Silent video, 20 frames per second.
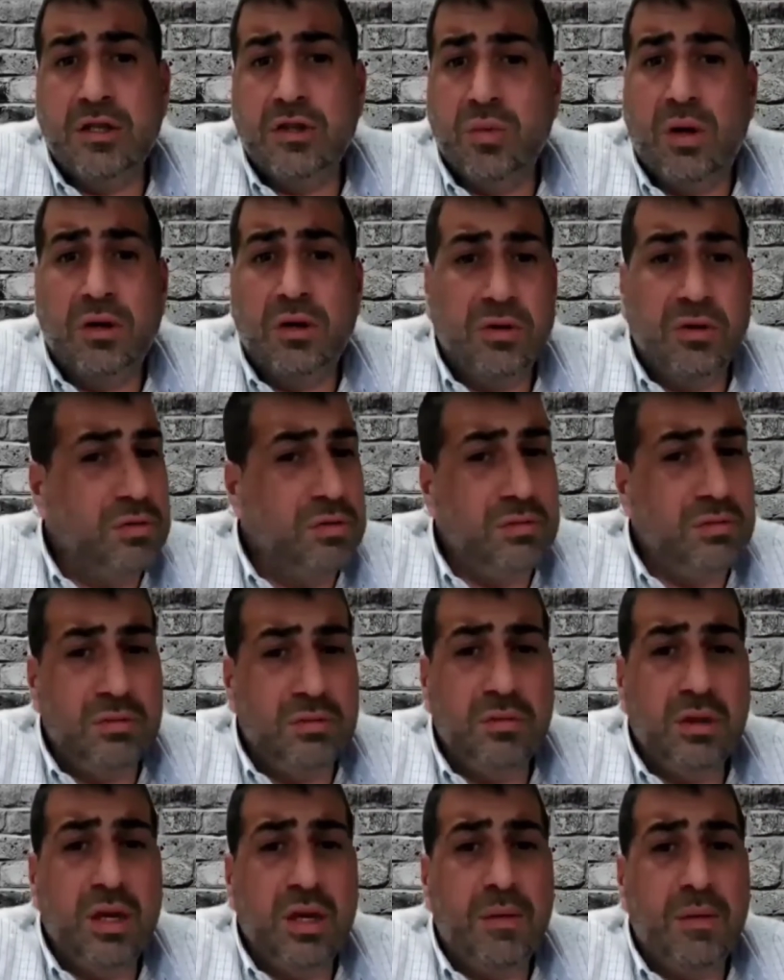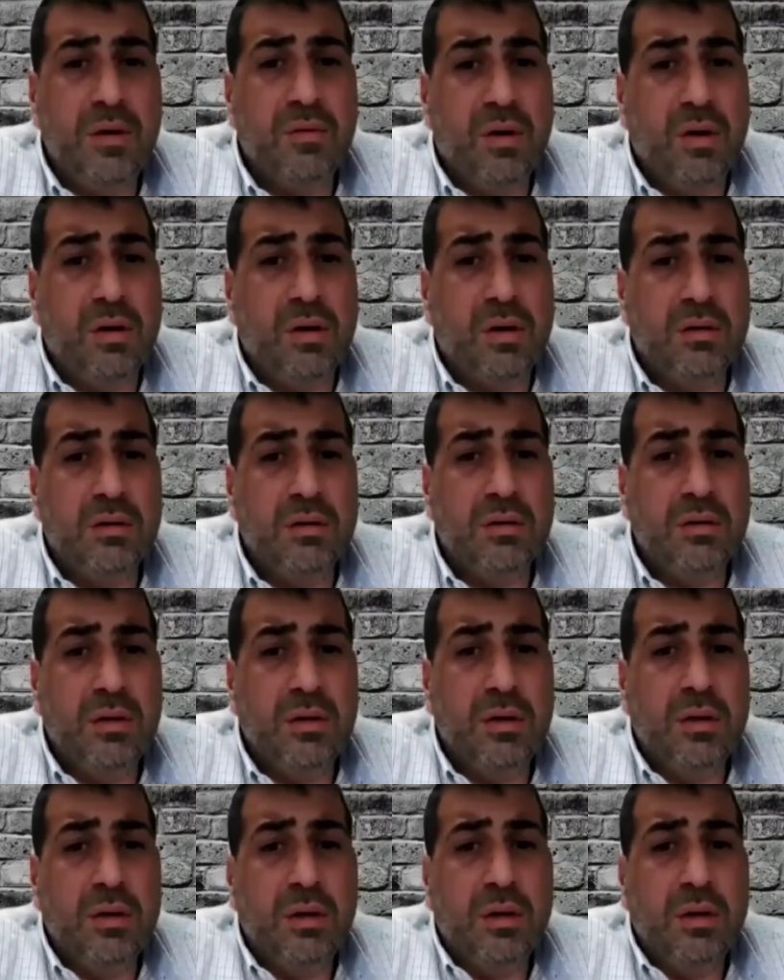well. Don't get me wrong.
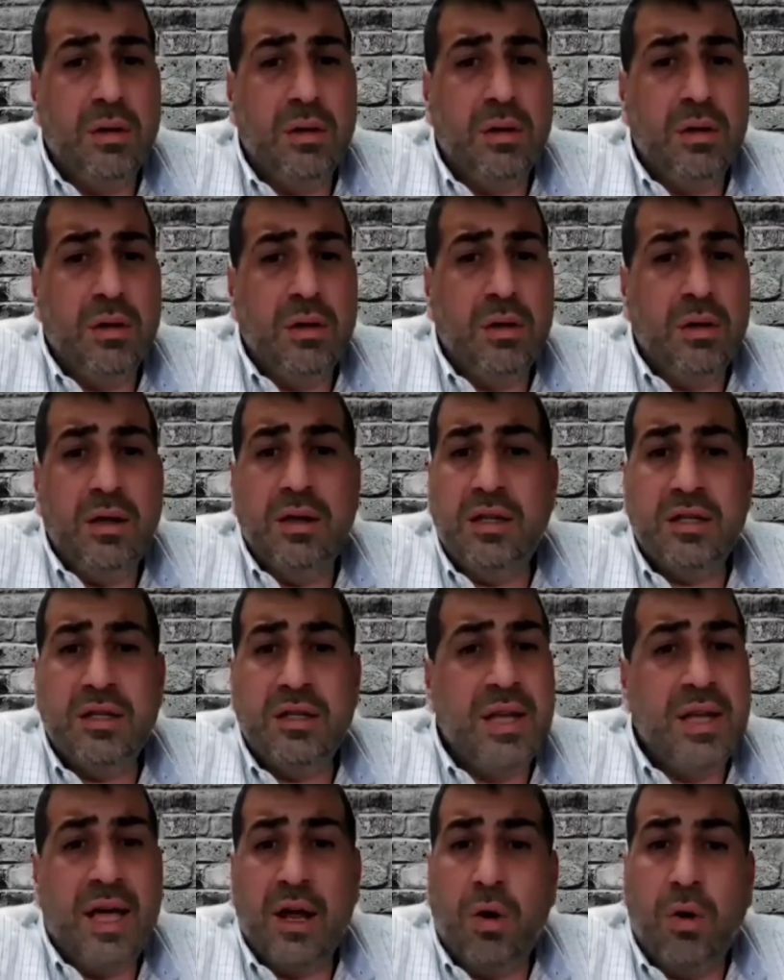This is not